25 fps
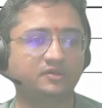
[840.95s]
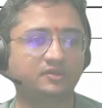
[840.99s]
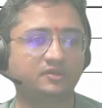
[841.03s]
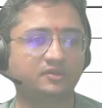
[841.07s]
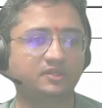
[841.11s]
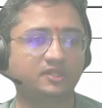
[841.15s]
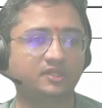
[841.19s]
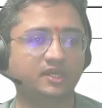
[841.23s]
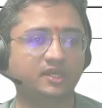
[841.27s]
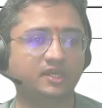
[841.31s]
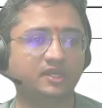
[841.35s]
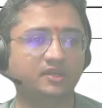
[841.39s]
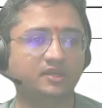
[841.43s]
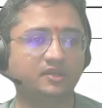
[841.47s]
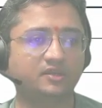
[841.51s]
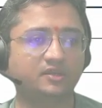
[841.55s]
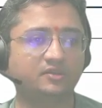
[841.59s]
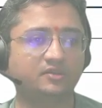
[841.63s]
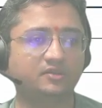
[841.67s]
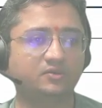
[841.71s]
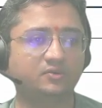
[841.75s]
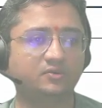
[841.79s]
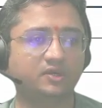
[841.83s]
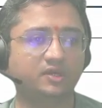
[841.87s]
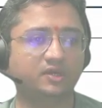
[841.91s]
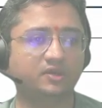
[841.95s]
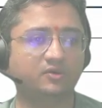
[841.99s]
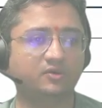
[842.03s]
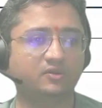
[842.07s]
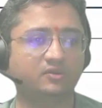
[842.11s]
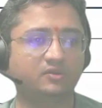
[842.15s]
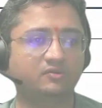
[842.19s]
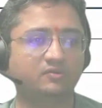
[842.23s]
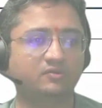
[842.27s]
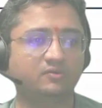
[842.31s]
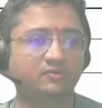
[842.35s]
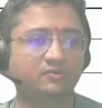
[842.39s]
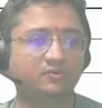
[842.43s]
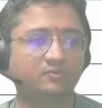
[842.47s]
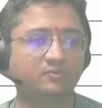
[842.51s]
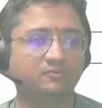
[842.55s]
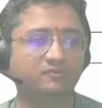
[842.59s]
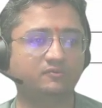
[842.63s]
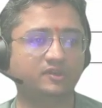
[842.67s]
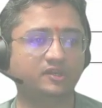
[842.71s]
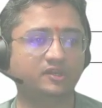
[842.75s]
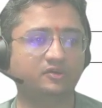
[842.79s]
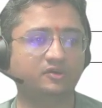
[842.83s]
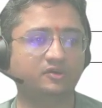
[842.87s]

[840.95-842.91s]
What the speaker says: Then you can also fill your